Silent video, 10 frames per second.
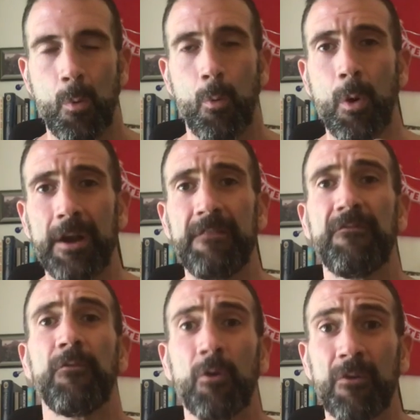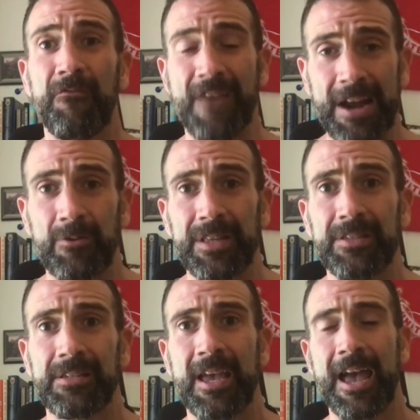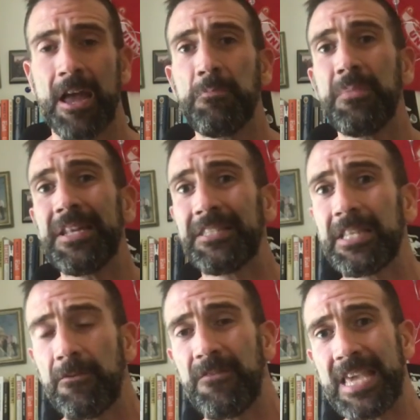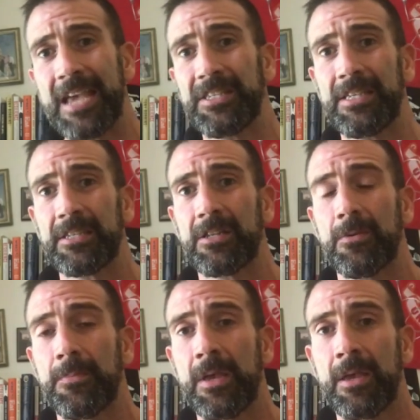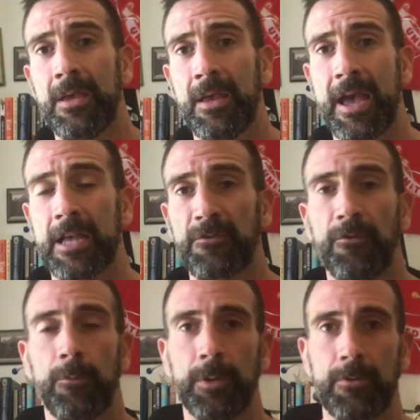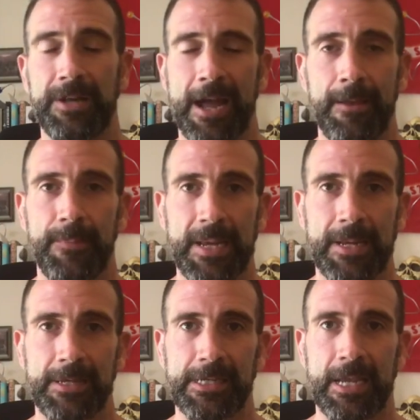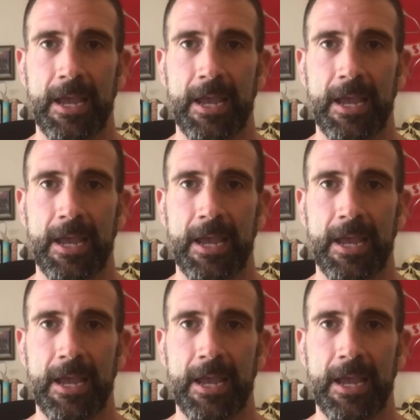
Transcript: One in four veterans admitted to the VA system has full-blown diabetes.